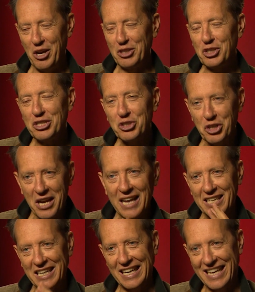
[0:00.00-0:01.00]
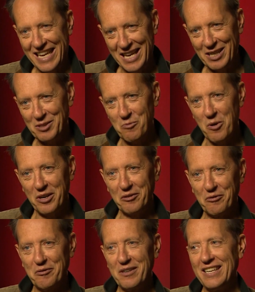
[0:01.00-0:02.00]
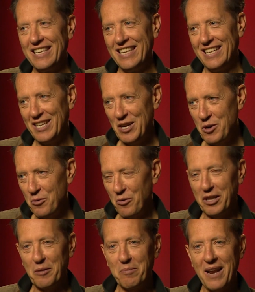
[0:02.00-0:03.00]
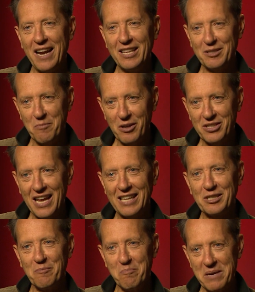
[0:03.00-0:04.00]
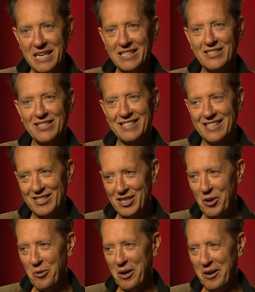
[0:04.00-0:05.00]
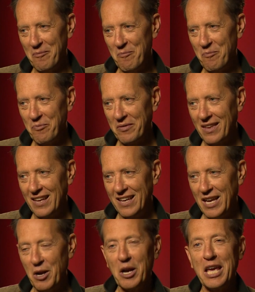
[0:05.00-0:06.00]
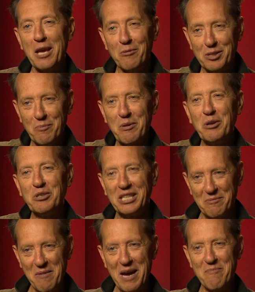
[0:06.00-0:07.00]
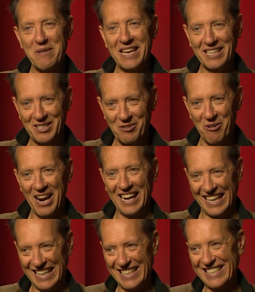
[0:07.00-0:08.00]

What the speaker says: just genetically, he is one of the planet's most handsome beasts. So he was the beauty to my beast, really.